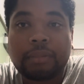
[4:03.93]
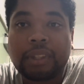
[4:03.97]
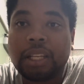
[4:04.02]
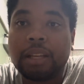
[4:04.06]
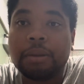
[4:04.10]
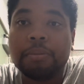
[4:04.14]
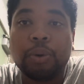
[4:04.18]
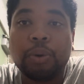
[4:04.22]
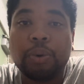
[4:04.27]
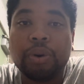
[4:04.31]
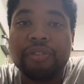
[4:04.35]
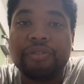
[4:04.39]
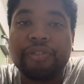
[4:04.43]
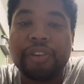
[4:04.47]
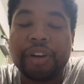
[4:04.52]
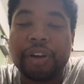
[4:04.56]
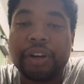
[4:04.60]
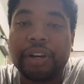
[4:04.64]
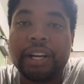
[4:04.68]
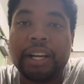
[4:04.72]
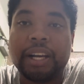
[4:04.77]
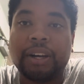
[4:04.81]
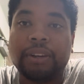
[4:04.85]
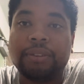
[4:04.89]
But we'll
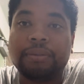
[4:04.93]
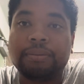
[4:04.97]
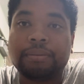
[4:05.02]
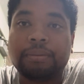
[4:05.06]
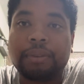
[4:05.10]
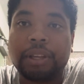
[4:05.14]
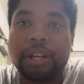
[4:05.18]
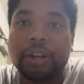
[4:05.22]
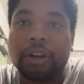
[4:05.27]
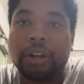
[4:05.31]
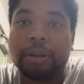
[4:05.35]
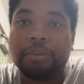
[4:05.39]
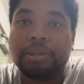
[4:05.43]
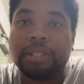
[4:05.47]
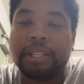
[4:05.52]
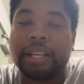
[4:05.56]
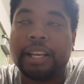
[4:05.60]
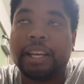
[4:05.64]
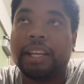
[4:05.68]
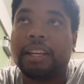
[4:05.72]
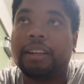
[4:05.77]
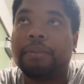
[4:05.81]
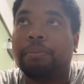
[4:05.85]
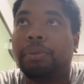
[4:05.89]
figure it out, you know what I'm
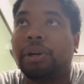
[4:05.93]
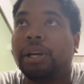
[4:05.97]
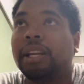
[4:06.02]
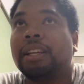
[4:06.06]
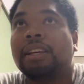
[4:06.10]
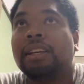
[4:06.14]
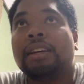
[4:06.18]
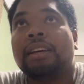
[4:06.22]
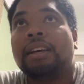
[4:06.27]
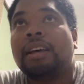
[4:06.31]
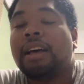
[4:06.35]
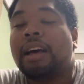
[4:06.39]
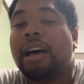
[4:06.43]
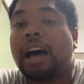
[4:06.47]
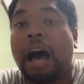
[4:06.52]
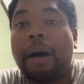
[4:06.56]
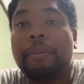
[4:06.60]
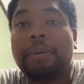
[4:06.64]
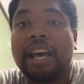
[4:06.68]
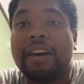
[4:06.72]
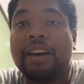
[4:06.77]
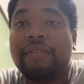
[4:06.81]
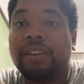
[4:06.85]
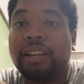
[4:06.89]
saying? But I've
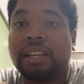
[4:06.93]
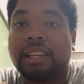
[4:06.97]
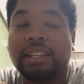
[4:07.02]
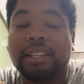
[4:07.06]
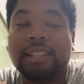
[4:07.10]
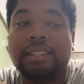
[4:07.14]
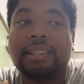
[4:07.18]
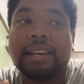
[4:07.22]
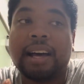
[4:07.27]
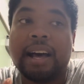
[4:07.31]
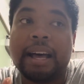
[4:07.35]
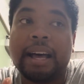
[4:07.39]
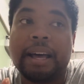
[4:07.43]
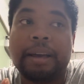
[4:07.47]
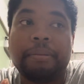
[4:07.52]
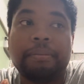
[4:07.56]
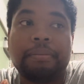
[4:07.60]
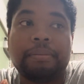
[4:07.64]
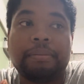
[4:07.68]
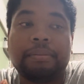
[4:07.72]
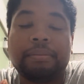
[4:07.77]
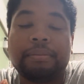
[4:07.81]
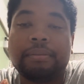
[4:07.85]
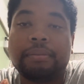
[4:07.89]
been having a good time.
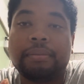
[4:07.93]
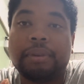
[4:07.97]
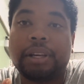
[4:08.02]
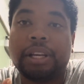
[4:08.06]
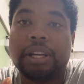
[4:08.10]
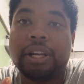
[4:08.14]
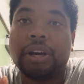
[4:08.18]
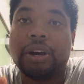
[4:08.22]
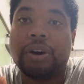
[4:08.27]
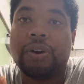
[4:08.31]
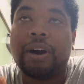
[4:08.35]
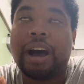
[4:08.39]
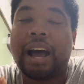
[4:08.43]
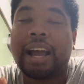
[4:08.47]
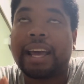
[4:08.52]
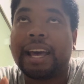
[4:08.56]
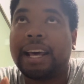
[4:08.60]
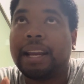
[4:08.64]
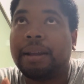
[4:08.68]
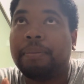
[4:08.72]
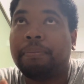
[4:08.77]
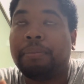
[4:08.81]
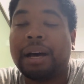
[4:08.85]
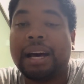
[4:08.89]
You know, I
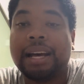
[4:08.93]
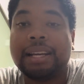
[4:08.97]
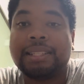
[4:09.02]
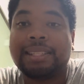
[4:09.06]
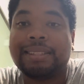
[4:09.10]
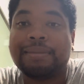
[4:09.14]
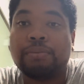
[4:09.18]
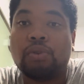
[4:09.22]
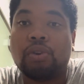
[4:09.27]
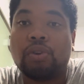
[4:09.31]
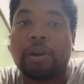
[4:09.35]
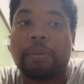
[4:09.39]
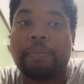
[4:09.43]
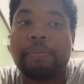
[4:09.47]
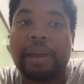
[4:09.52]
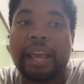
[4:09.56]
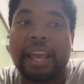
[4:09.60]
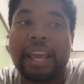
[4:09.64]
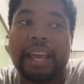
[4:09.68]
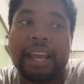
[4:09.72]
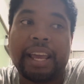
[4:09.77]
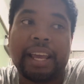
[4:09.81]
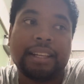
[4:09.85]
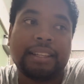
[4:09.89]
gotta buy some more
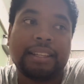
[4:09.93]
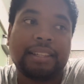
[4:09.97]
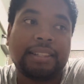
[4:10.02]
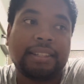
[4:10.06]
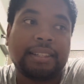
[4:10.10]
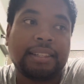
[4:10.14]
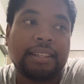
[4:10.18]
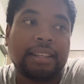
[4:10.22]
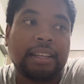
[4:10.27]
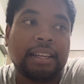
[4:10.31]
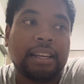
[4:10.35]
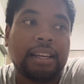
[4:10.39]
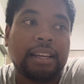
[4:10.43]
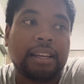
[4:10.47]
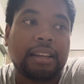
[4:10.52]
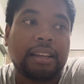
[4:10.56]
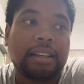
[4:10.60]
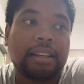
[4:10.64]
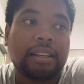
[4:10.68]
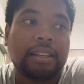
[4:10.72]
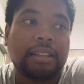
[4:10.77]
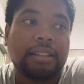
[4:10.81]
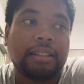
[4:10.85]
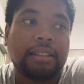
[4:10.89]
pants
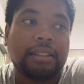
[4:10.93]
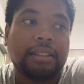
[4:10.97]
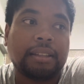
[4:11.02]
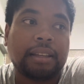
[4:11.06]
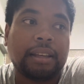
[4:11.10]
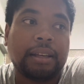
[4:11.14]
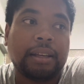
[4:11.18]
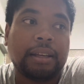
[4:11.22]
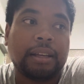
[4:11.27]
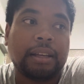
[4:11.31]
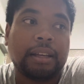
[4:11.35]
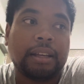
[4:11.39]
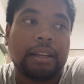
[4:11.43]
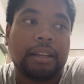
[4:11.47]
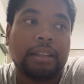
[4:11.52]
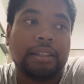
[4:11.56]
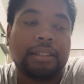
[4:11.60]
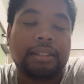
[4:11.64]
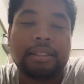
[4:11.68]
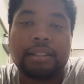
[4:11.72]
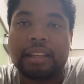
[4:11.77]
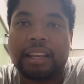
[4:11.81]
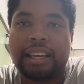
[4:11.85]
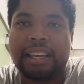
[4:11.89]
because
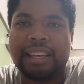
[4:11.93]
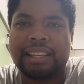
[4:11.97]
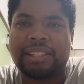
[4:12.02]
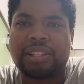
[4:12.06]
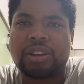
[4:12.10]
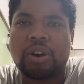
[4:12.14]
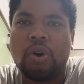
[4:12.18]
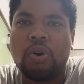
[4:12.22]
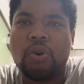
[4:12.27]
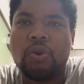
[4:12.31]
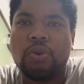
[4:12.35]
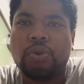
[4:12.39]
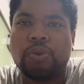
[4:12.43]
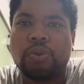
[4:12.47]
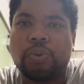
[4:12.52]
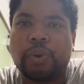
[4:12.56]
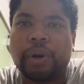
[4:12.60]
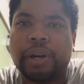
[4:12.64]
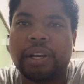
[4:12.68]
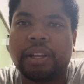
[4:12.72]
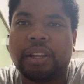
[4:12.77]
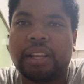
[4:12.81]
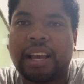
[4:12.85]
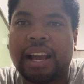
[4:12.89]
it gets cold
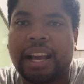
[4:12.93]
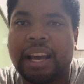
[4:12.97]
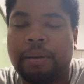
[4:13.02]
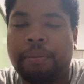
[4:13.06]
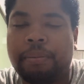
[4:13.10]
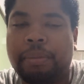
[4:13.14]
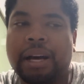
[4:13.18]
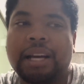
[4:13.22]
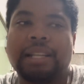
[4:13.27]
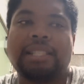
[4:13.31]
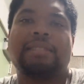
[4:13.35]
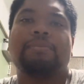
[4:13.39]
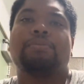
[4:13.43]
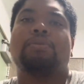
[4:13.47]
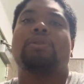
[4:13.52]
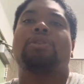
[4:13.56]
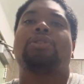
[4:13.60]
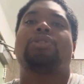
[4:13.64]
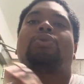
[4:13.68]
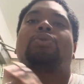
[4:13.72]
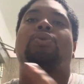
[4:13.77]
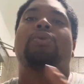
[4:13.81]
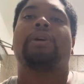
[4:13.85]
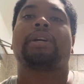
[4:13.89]
weirdly. I gotta buy some more
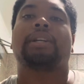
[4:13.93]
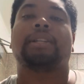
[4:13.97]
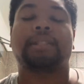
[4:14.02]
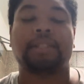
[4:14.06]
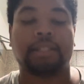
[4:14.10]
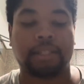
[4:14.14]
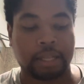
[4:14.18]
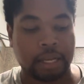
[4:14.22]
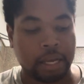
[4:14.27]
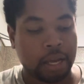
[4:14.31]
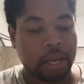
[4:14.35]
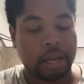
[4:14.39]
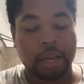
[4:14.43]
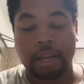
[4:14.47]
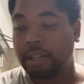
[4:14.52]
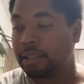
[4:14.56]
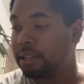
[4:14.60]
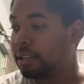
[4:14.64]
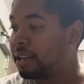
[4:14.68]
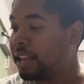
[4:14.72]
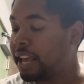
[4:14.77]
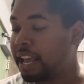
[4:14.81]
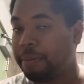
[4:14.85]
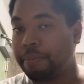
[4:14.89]
shorts.
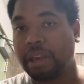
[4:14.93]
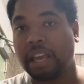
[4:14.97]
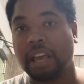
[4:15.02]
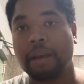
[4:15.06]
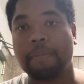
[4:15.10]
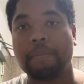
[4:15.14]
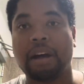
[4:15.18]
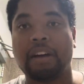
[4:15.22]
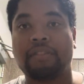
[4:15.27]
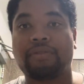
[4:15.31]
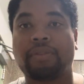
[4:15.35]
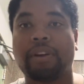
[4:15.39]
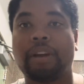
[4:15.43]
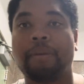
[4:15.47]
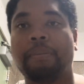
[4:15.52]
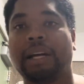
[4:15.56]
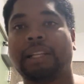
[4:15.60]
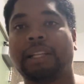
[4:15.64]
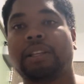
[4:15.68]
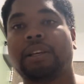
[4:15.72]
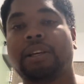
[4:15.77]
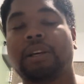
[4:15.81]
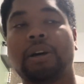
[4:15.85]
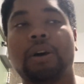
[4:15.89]
Today, me and my friend
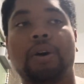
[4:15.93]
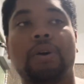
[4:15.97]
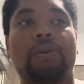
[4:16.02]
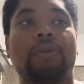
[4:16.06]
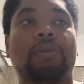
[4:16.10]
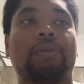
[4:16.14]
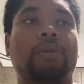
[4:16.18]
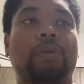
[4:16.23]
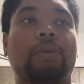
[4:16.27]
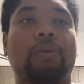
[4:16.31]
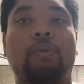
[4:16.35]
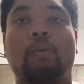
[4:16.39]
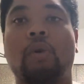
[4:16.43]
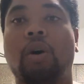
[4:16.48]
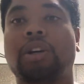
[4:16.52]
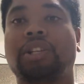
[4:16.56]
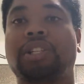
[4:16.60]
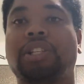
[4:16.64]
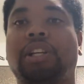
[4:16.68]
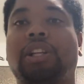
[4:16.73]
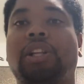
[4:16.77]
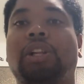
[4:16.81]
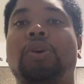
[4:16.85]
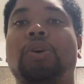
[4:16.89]
about to go wash
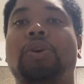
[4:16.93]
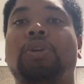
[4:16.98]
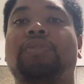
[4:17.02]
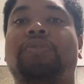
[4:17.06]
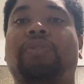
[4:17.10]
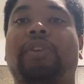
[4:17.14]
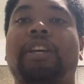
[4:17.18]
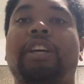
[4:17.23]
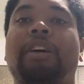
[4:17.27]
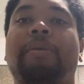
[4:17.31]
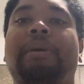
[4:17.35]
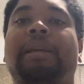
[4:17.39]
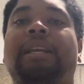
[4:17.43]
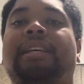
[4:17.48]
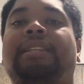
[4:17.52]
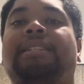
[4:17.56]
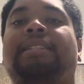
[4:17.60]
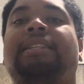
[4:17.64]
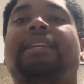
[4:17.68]
the clothes for him and his